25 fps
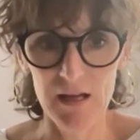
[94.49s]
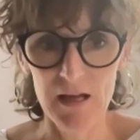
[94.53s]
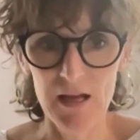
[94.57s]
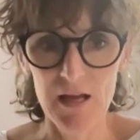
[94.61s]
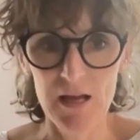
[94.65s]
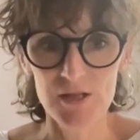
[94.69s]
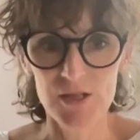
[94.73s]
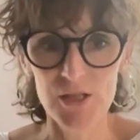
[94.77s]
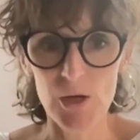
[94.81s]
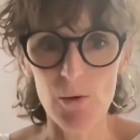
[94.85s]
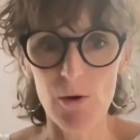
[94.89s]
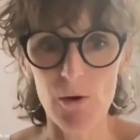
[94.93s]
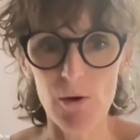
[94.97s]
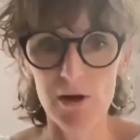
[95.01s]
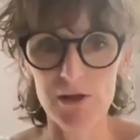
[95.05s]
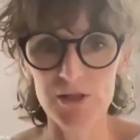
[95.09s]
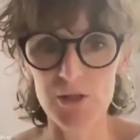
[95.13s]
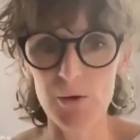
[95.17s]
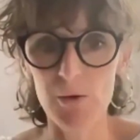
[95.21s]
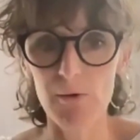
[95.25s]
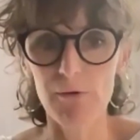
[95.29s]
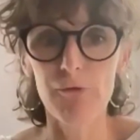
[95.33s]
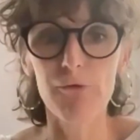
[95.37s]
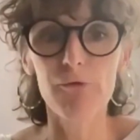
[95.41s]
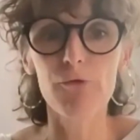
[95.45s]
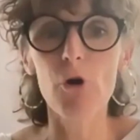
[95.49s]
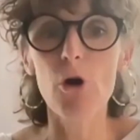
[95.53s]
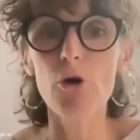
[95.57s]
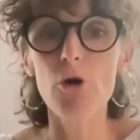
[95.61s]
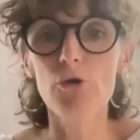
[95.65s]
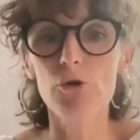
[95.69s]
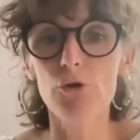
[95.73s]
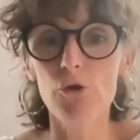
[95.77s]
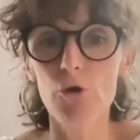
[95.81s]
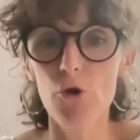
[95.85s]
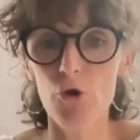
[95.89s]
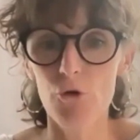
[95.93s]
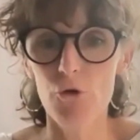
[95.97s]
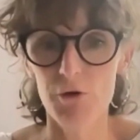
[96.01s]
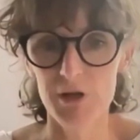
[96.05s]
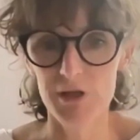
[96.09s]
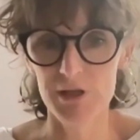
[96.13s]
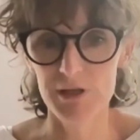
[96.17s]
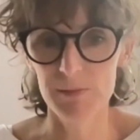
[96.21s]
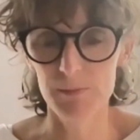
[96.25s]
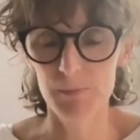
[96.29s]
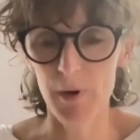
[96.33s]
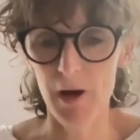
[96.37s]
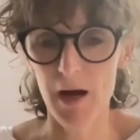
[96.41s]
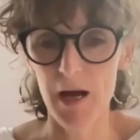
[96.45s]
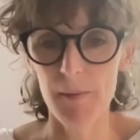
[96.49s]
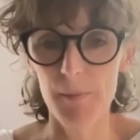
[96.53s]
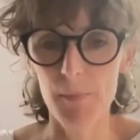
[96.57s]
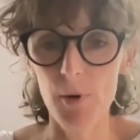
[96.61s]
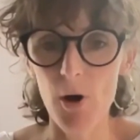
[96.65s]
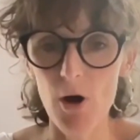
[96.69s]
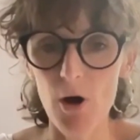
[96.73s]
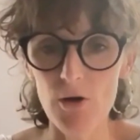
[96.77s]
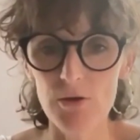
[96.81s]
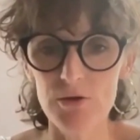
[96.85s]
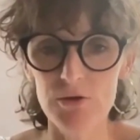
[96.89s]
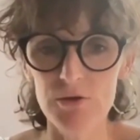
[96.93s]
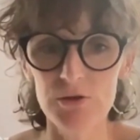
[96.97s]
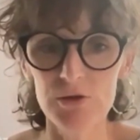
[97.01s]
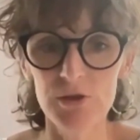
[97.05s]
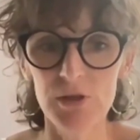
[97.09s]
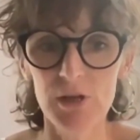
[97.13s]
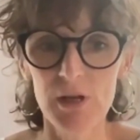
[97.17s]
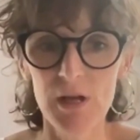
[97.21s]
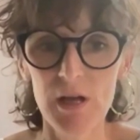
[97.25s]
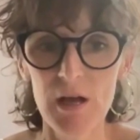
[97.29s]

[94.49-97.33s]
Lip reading: So a frog chorus by a pond